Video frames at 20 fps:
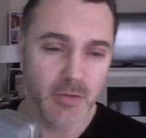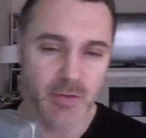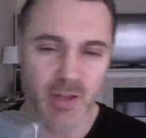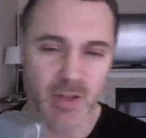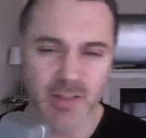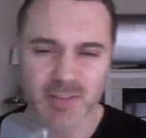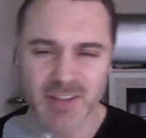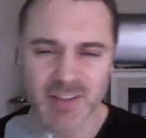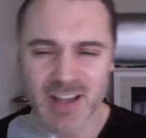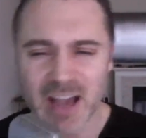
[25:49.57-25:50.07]

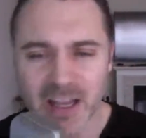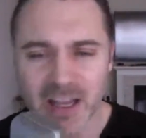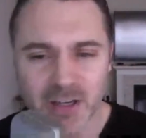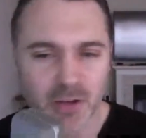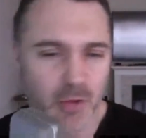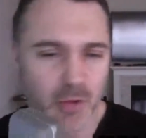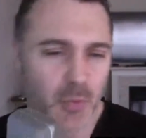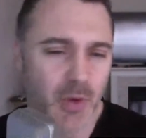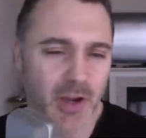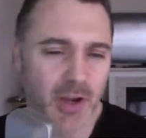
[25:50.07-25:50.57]
So that's
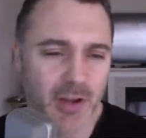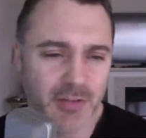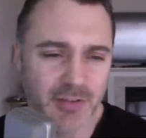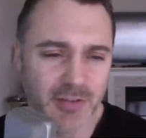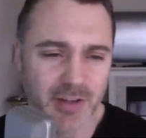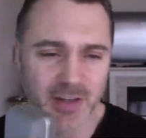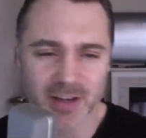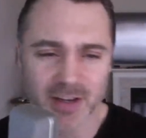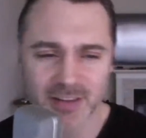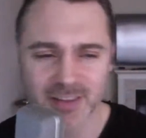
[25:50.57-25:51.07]
kind of the way I
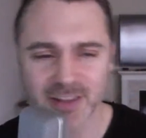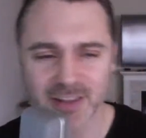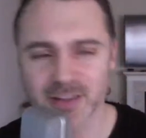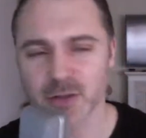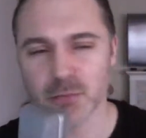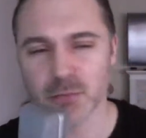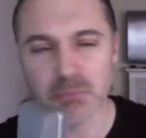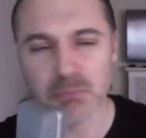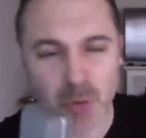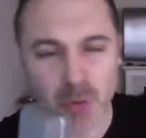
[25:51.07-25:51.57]
see it. I
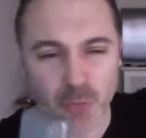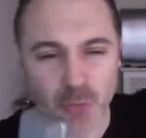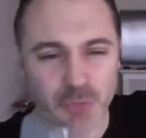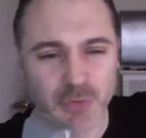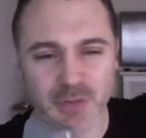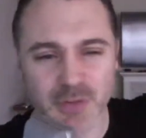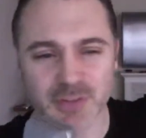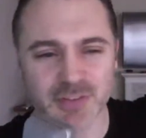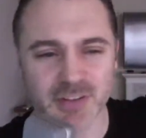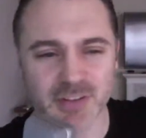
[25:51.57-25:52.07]
think they're
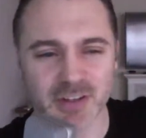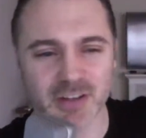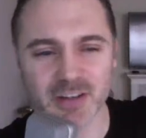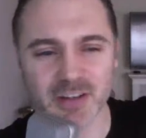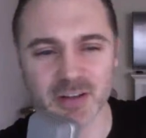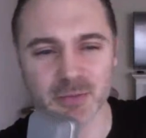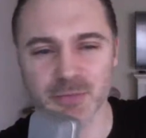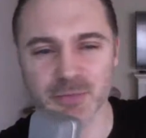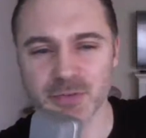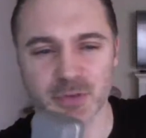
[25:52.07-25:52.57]
mostly
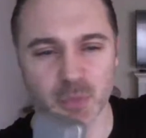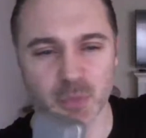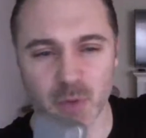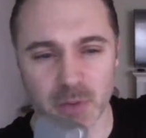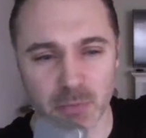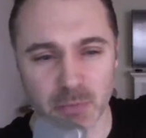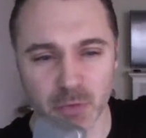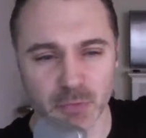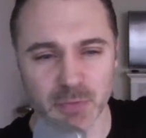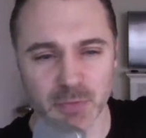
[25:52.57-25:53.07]
synonyms, the
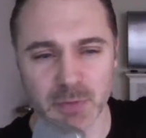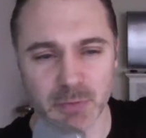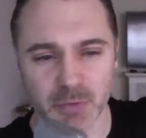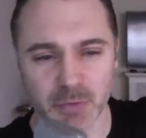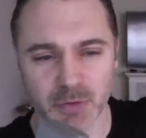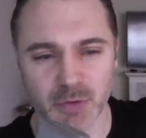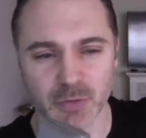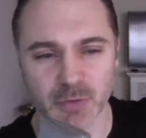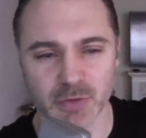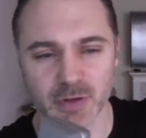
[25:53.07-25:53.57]
way most
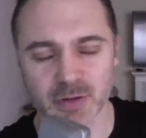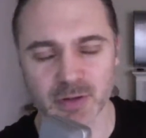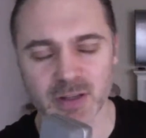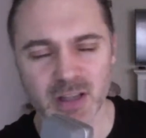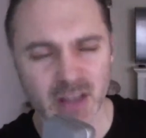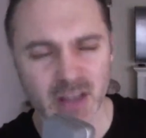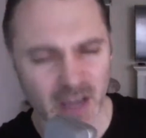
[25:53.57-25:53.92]
people use it.